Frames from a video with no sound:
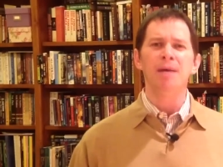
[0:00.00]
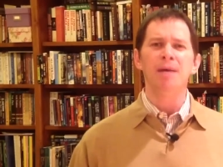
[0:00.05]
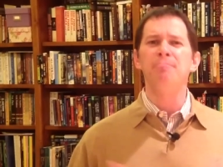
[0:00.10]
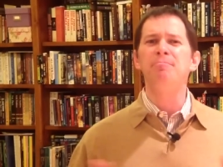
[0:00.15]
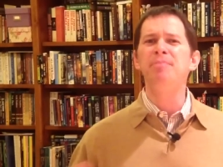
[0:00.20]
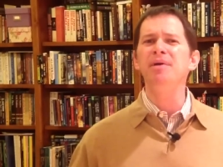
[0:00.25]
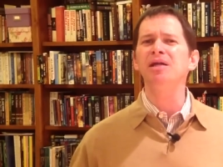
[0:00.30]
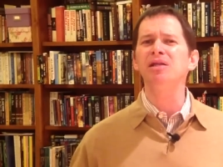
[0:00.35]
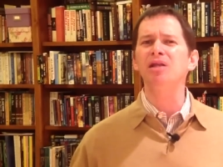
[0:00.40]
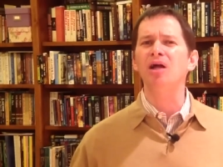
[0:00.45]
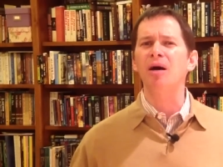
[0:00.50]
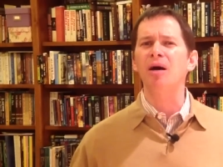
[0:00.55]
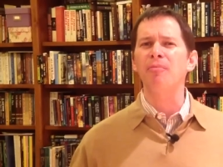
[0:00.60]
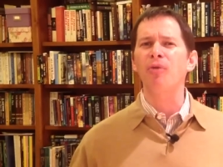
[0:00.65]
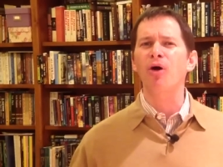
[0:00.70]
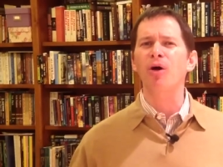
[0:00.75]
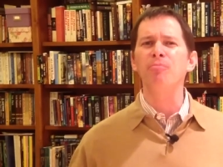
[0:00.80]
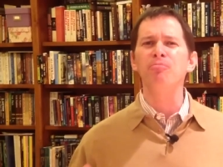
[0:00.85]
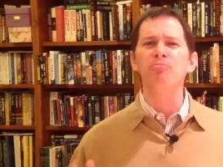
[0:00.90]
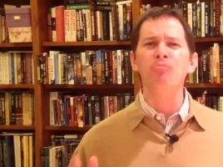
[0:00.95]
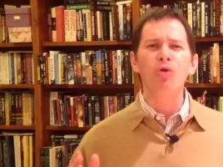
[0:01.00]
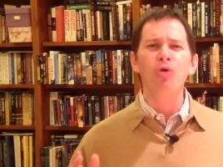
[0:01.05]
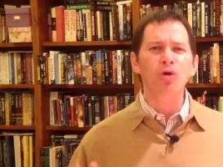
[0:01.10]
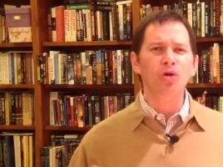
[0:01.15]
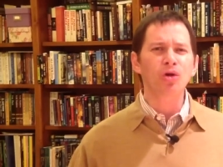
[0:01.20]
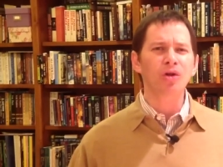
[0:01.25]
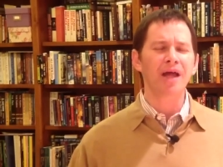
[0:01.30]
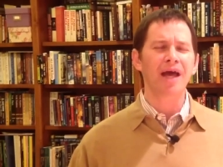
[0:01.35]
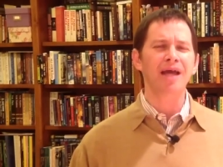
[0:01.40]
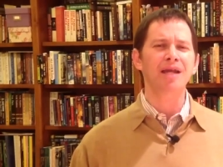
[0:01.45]
Bilam, our
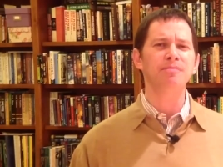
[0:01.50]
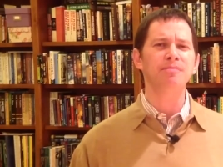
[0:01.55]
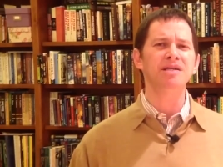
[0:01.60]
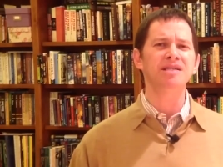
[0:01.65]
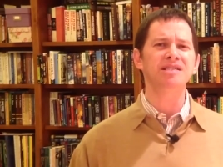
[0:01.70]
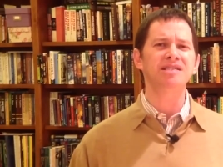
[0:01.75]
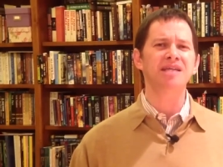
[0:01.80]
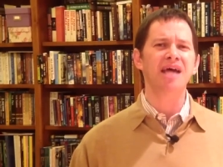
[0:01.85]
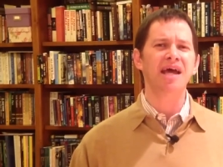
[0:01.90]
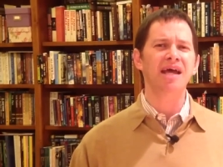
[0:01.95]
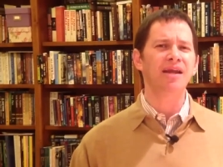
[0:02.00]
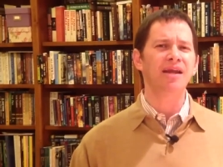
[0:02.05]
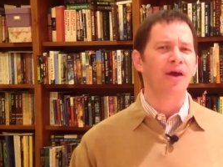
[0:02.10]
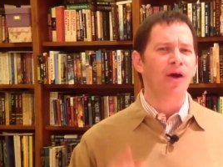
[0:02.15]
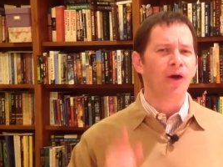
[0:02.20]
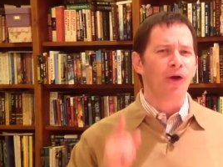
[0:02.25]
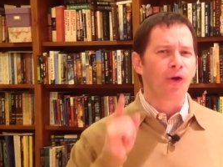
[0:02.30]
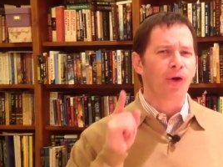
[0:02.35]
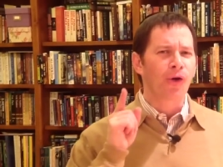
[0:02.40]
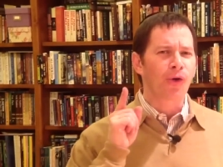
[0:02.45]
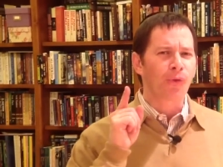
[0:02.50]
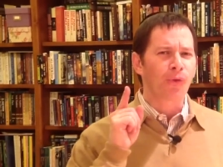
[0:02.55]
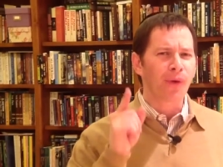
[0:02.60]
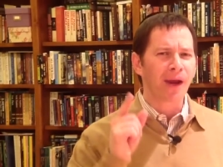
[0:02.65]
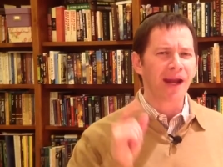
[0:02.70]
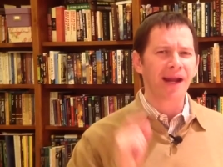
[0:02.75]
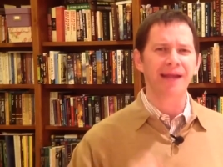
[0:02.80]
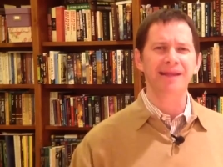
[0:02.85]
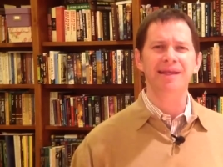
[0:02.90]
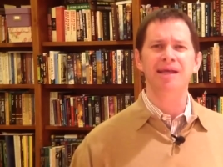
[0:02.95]
mortal enemy, said,
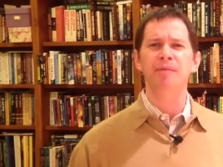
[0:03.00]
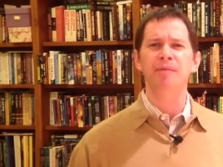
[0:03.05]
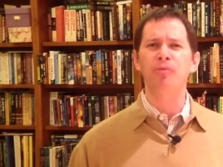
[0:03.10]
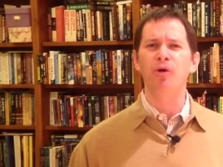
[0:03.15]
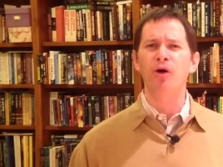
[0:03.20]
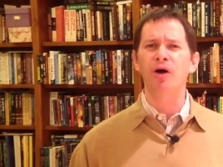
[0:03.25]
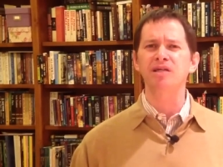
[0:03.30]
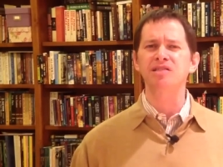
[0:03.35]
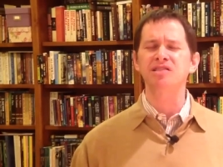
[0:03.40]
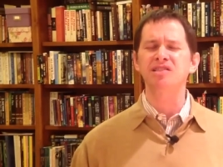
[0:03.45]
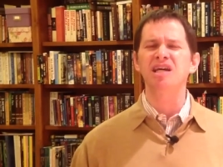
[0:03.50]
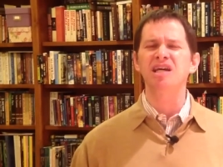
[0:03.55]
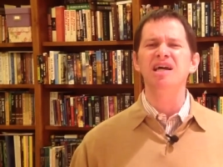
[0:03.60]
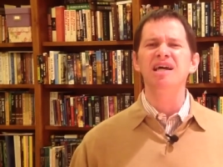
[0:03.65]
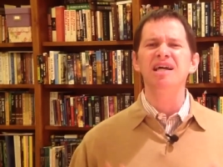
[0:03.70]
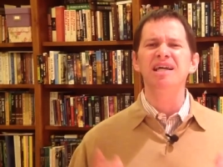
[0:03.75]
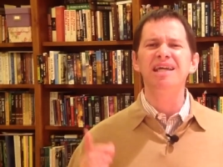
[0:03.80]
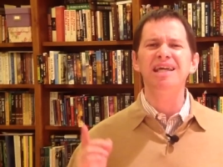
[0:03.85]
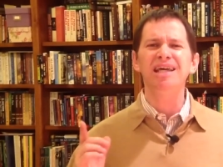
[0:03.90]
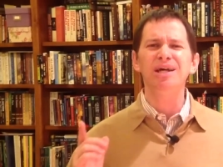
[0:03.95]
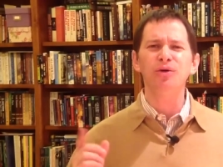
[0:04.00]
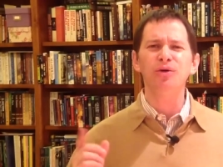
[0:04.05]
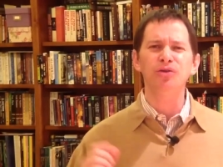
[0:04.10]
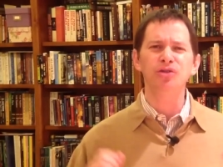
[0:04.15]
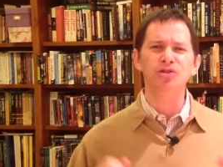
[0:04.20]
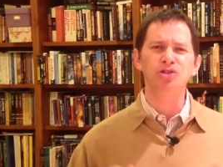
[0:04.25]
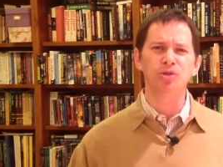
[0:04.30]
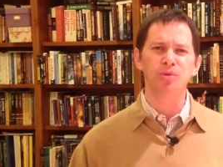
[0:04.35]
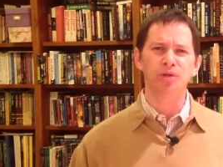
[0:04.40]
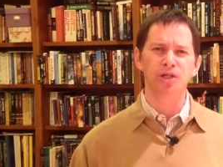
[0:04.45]
Great idea, boss, kill
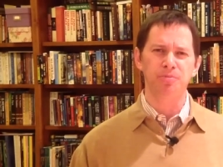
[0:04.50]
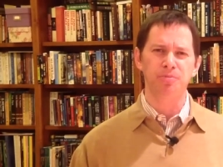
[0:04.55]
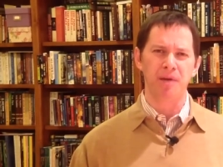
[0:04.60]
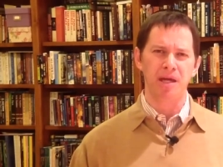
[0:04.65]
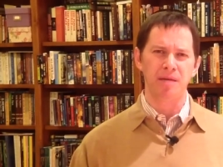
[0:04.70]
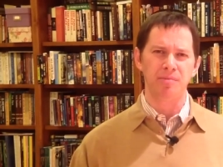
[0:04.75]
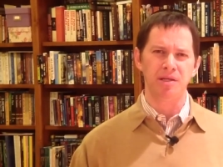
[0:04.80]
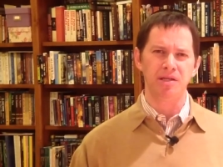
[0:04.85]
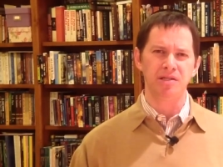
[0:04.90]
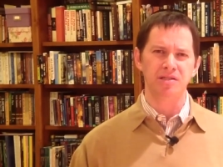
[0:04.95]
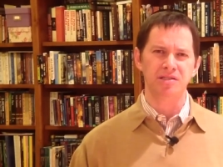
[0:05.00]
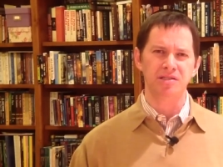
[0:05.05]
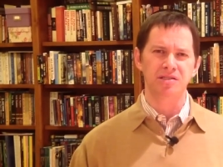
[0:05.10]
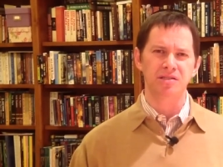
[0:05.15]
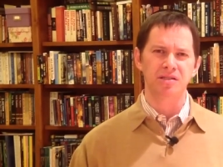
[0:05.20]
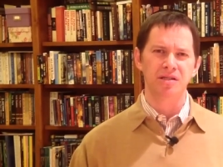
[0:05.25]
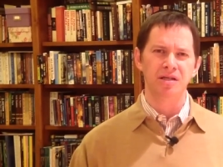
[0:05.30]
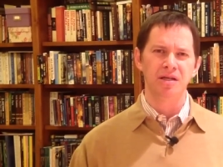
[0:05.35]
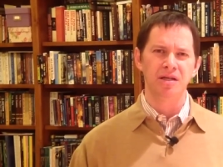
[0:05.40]
the Jewish babies.